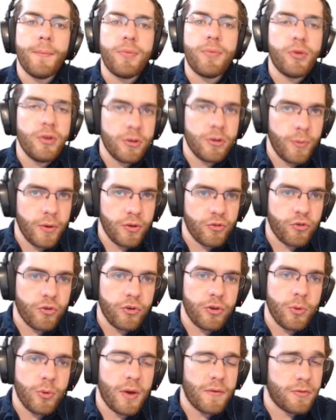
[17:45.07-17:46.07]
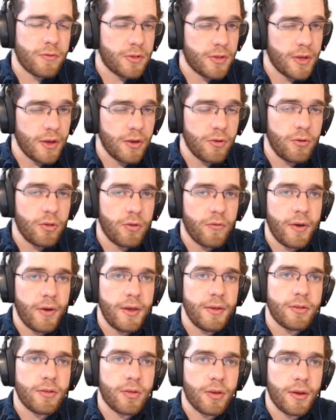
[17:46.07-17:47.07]
Please make sure you have single
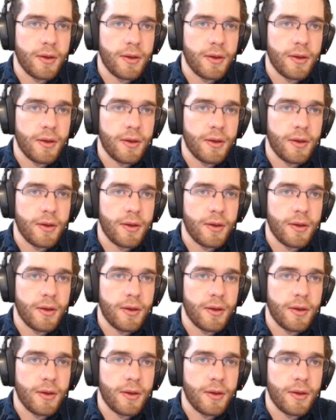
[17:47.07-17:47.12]
arrays,